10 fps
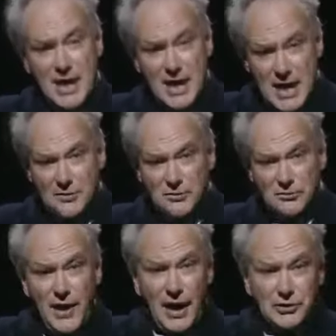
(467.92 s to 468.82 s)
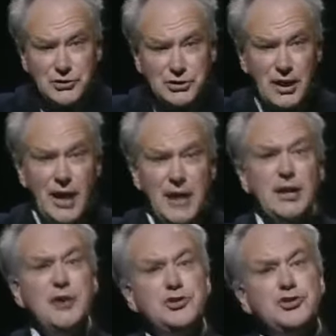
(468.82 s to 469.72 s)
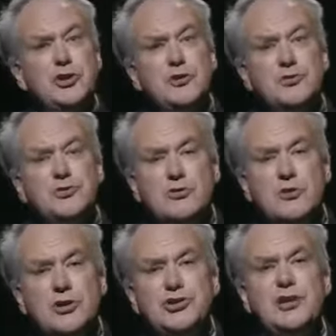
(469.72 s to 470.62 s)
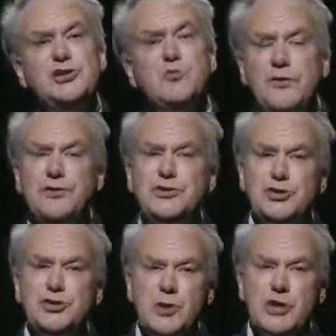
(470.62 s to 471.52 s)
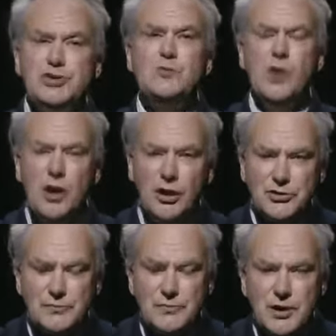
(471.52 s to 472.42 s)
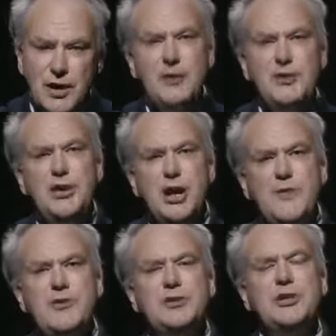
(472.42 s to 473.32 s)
In fact, I'd like to show you too just what the situation was. And here we've got a